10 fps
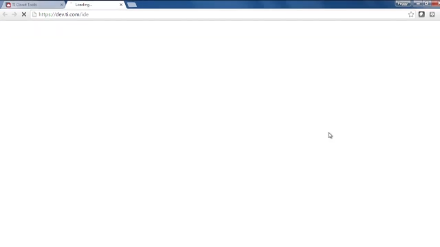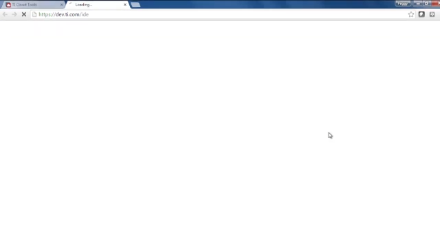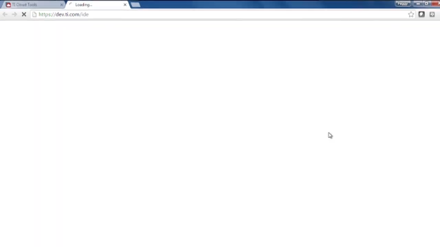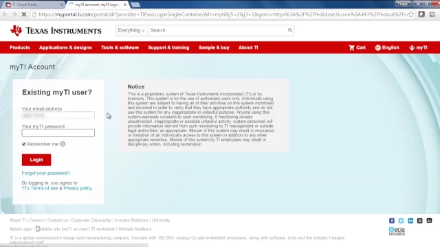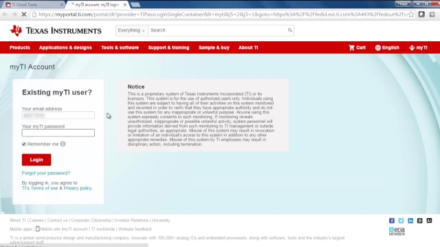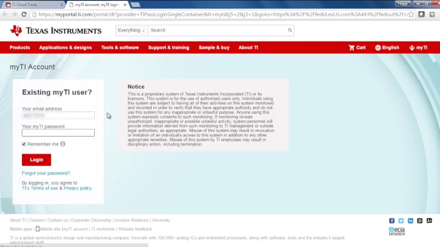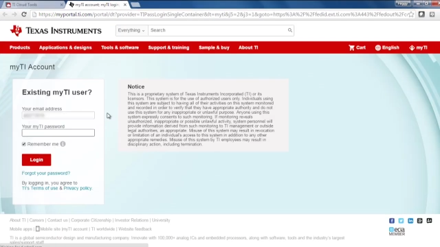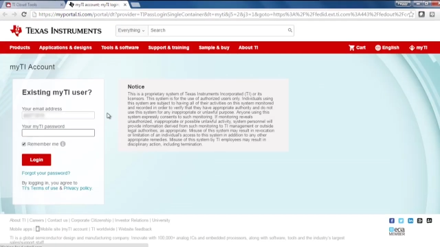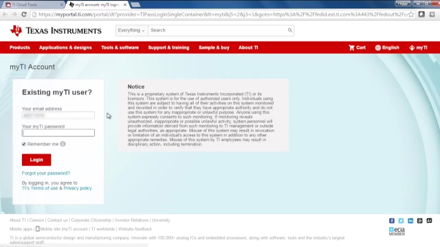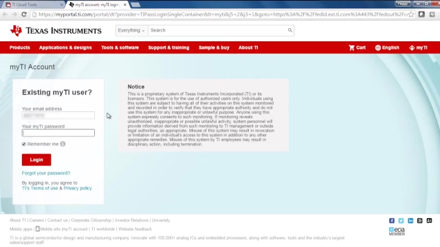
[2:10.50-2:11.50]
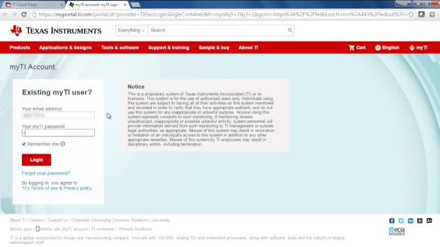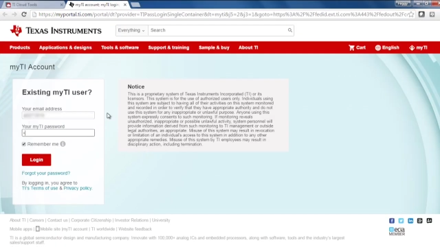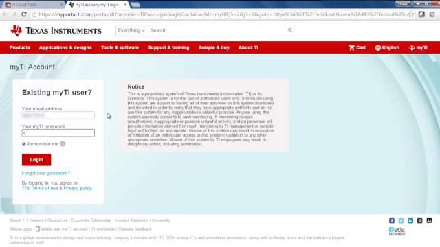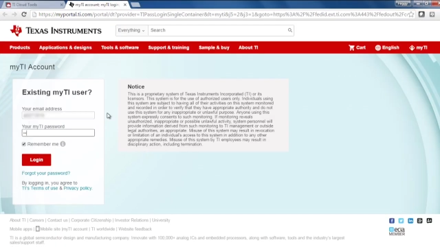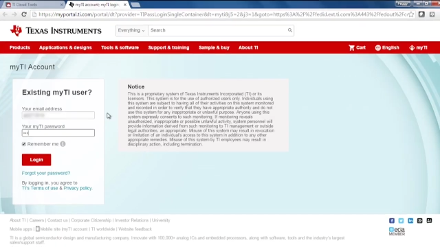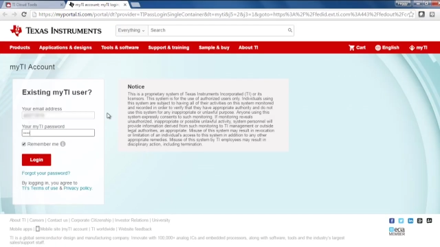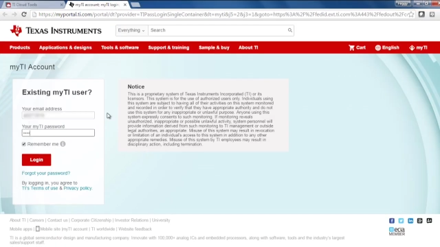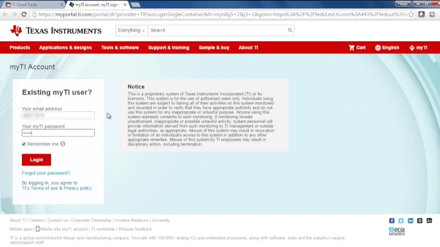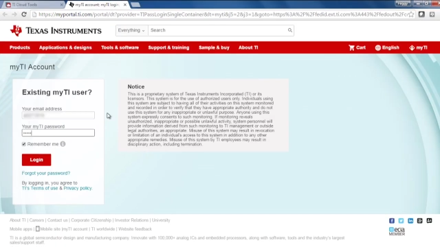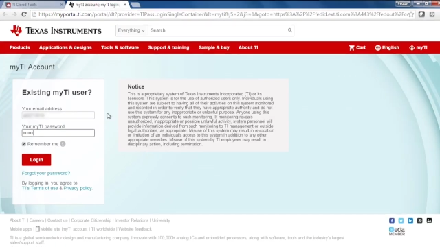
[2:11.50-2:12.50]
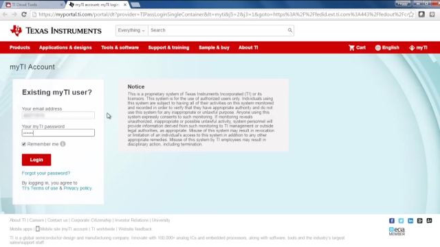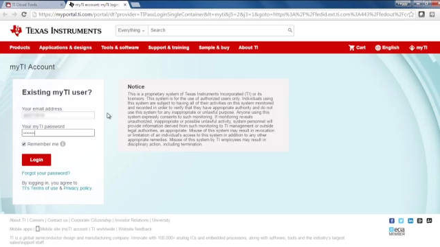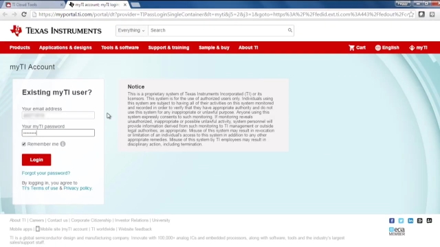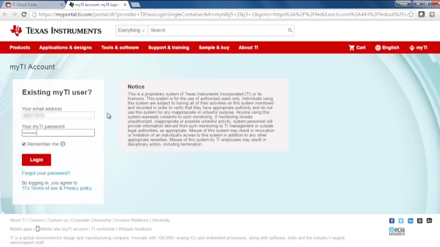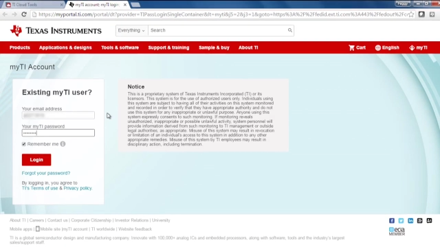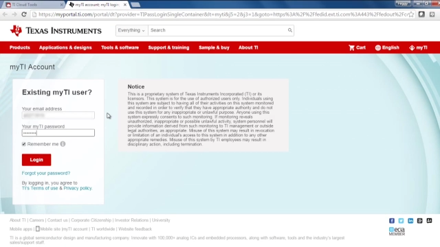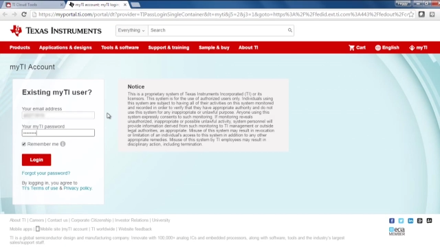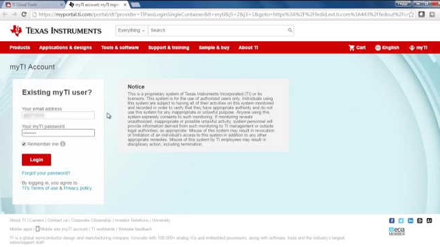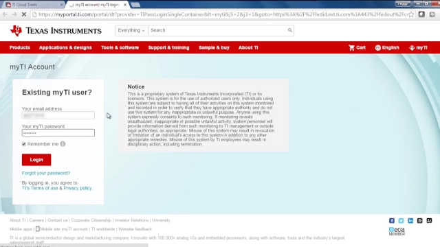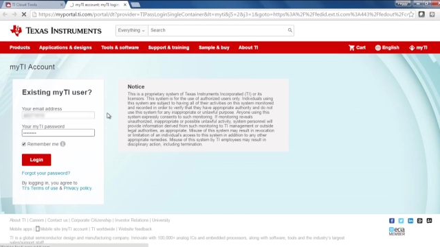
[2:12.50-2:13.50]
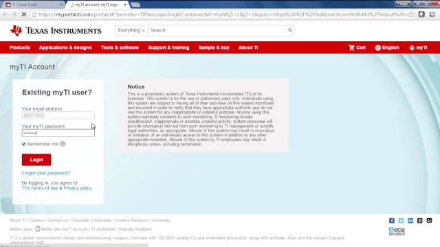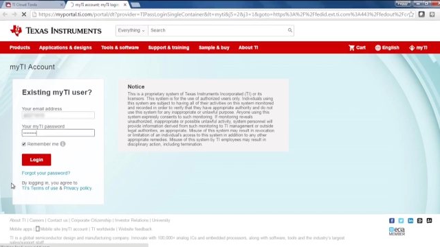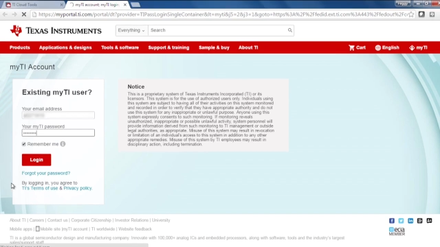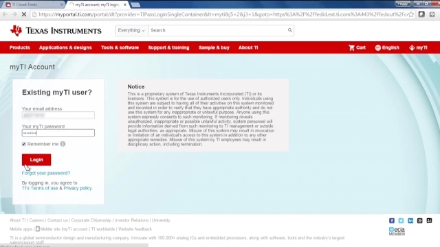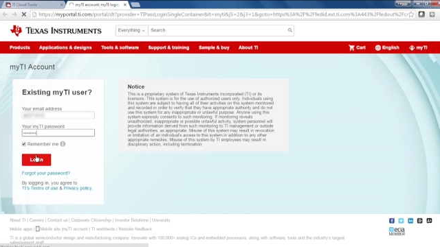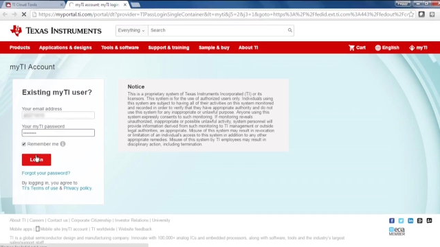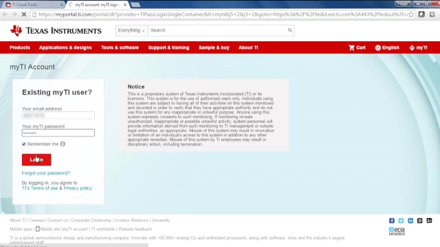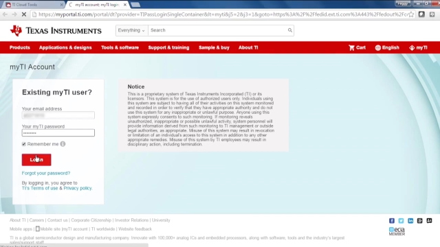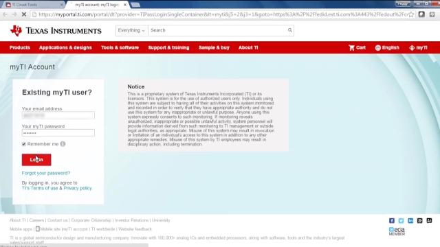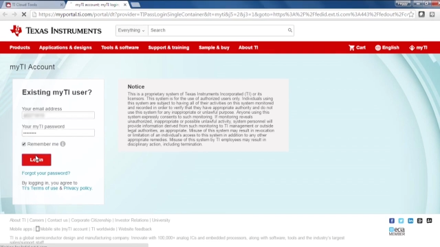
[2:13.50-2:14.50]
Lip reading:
Nobody's mouth can be seen.